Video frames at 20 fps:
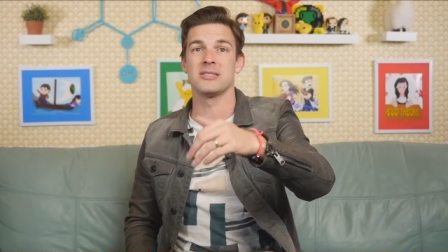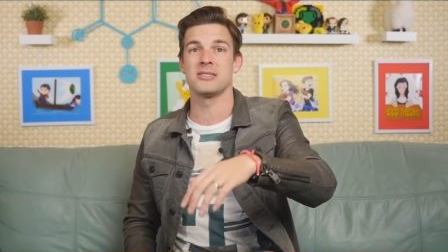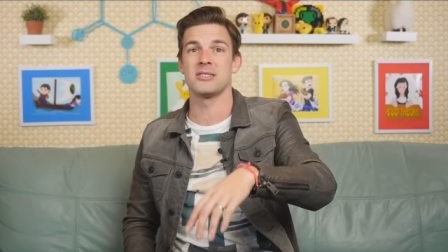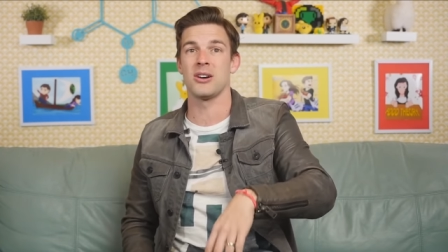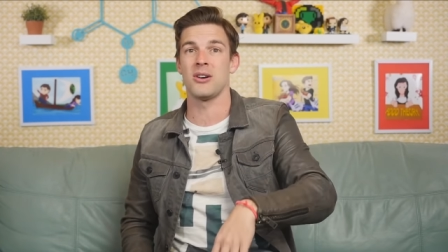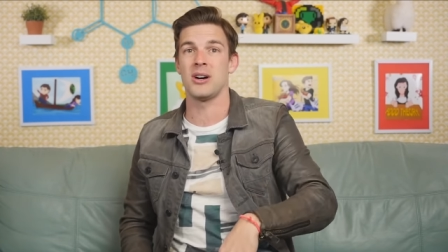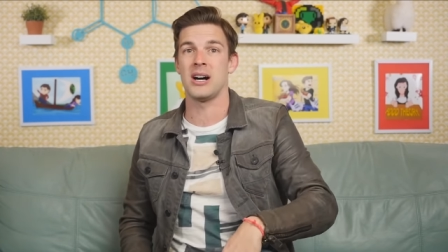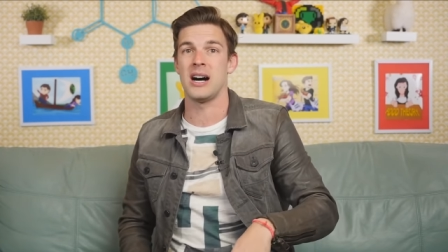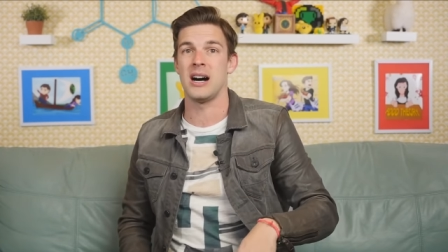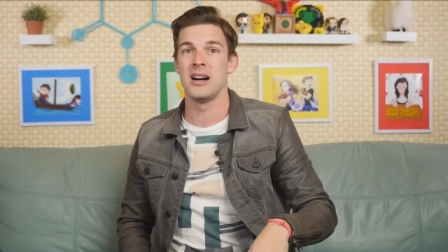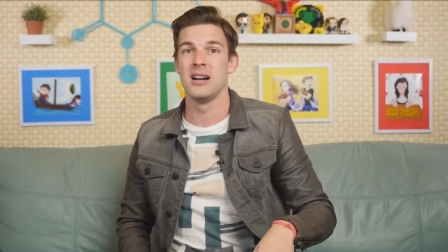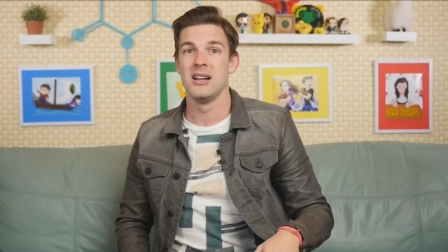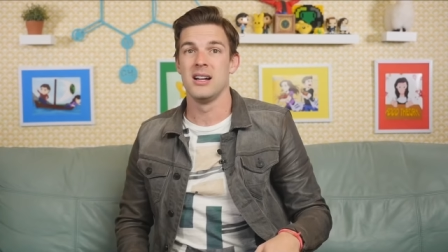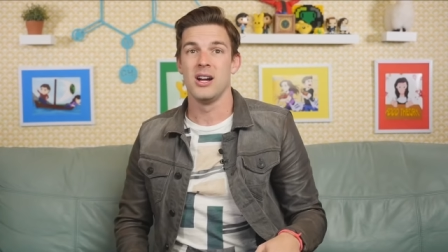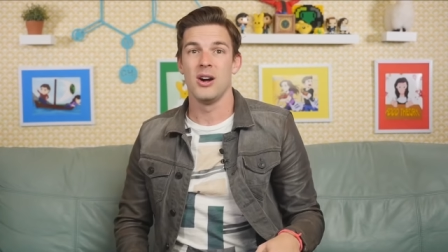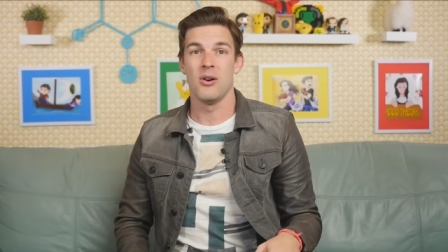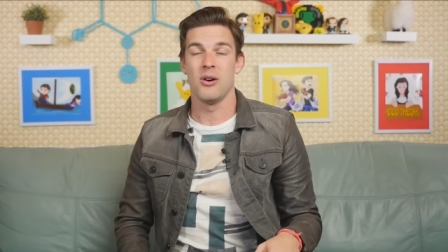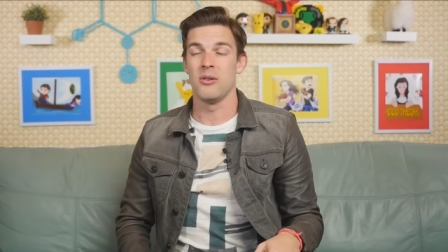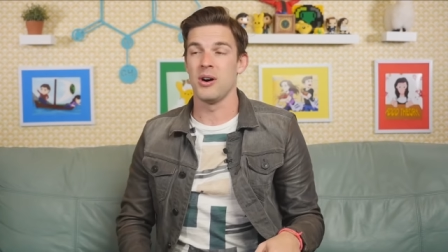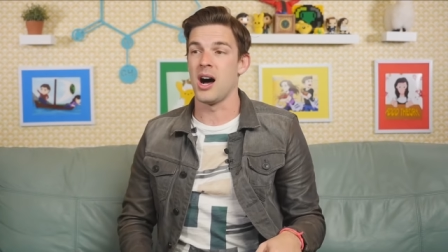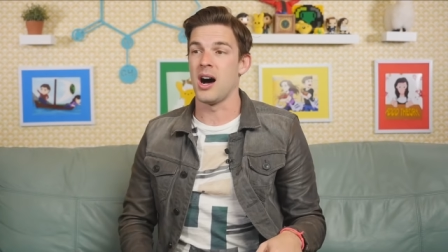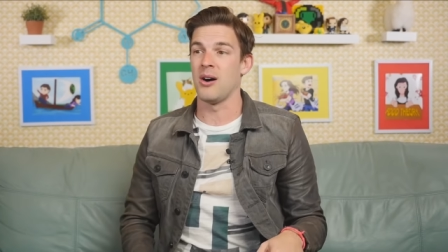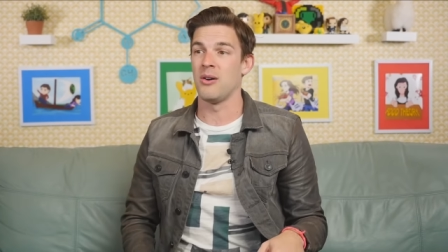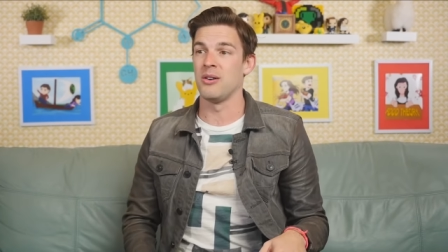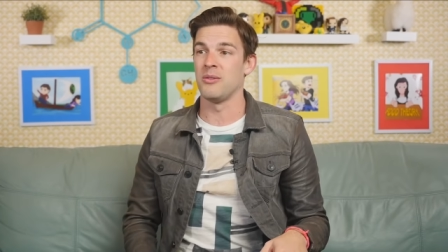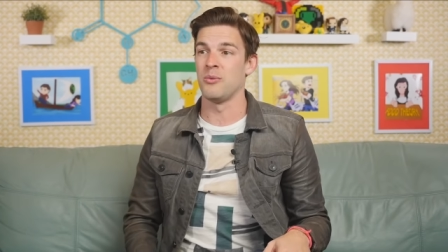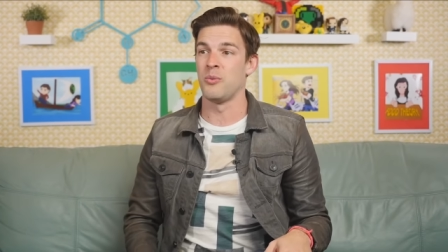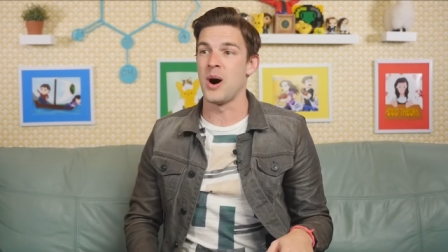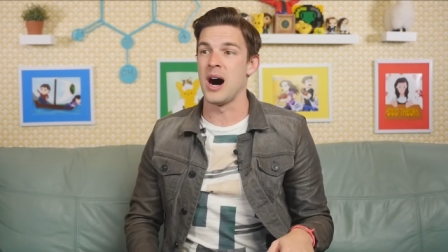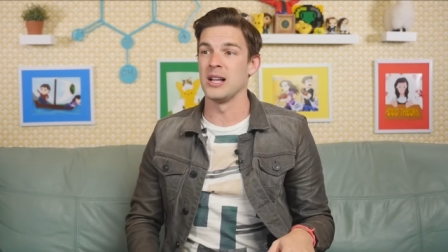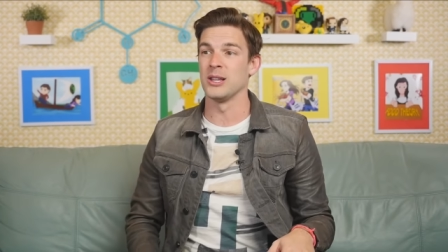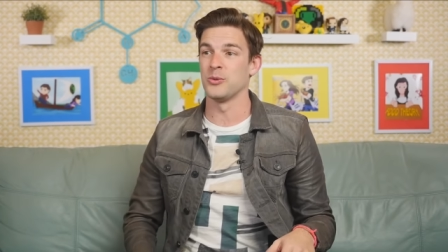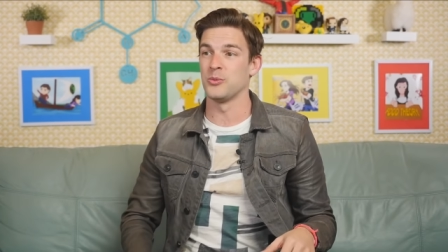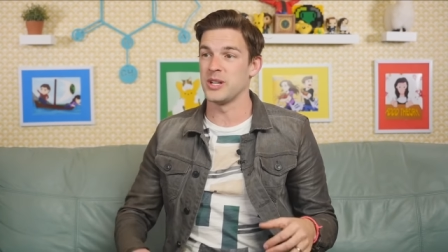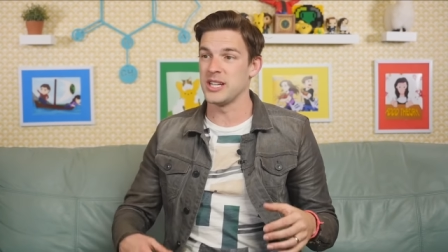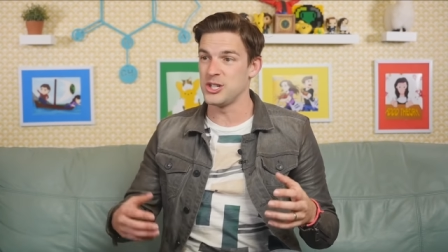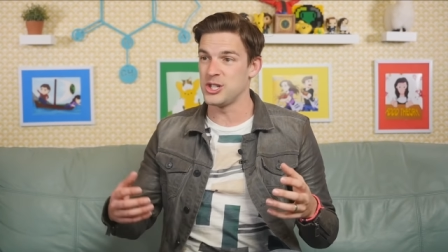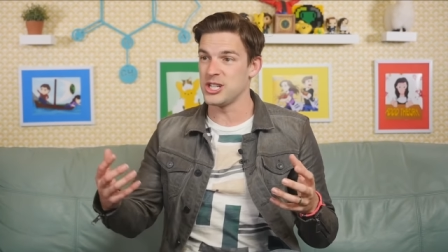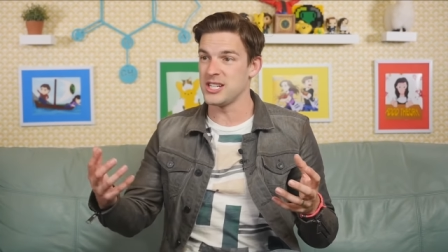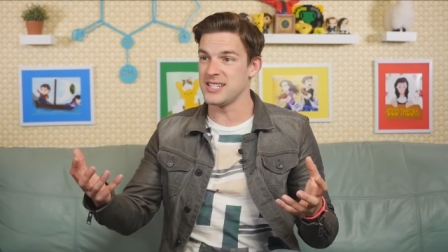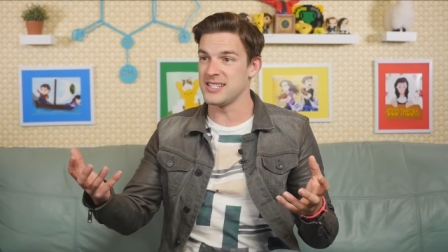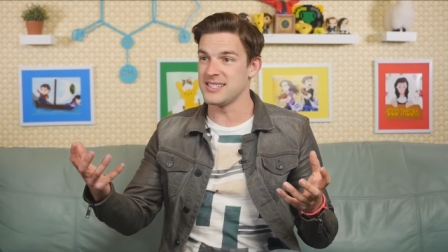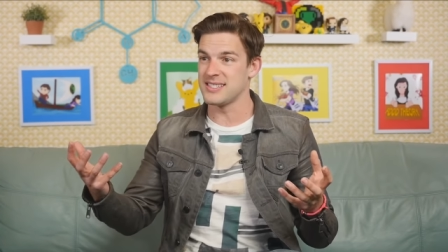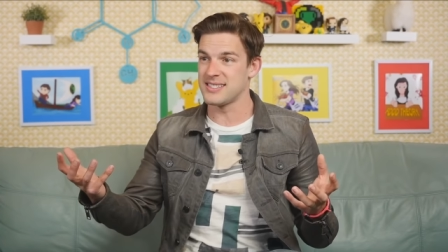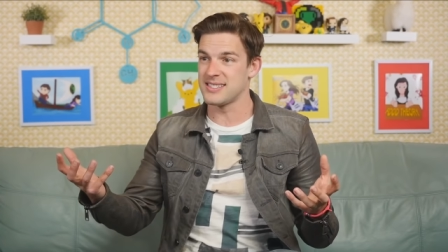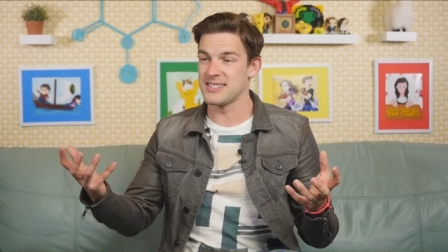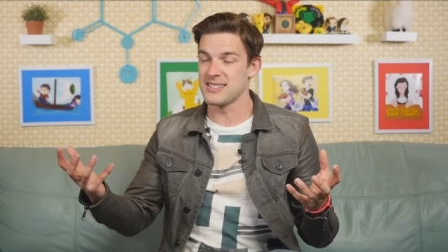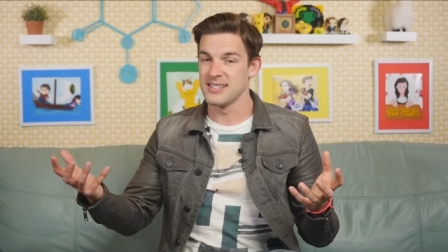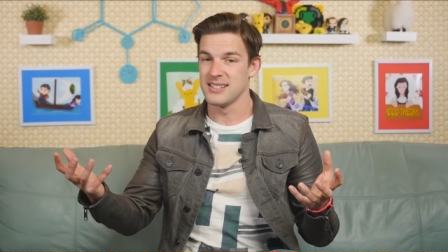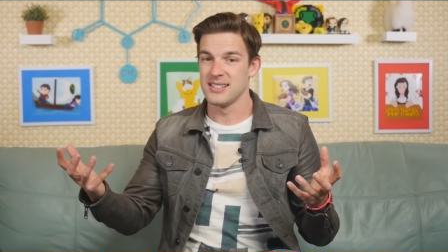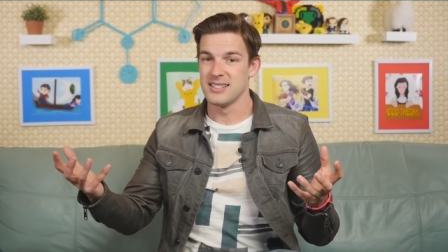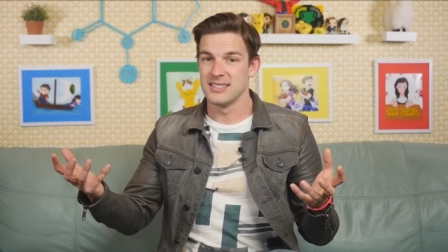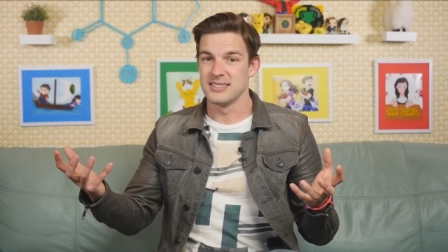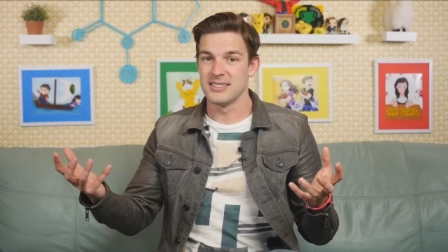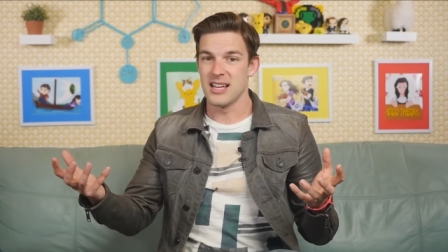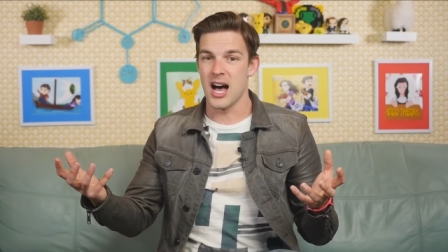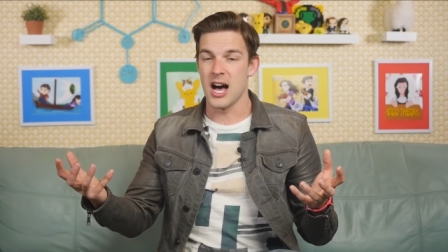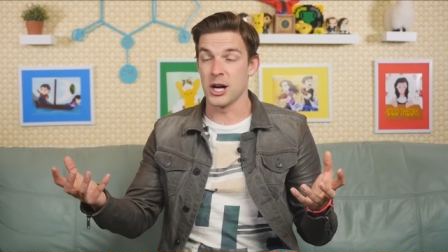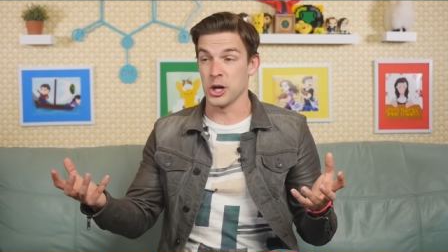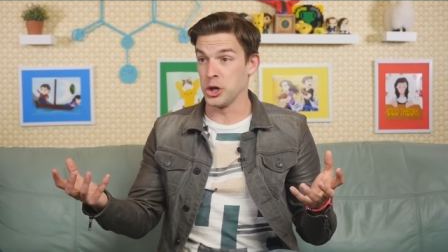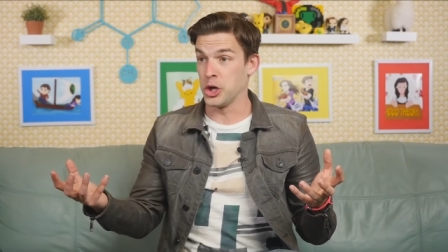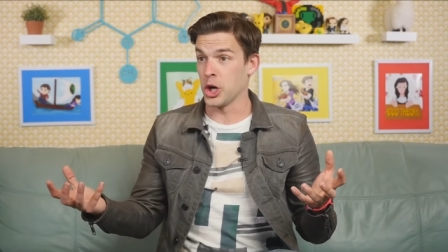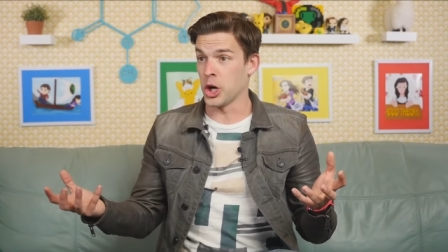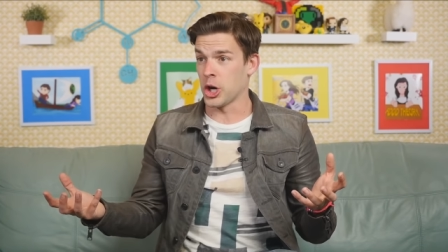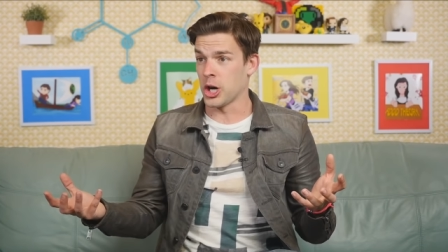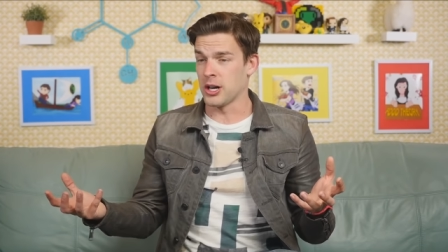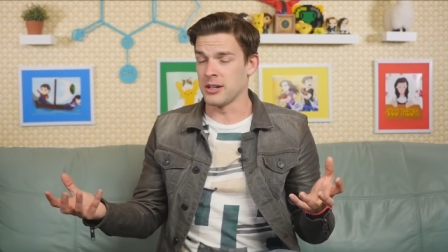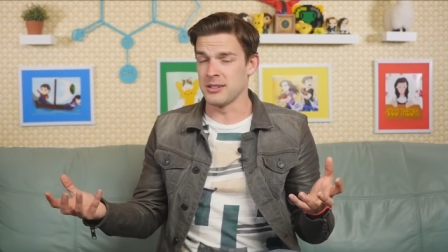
So uh, uh, Waluigi's uh, gir-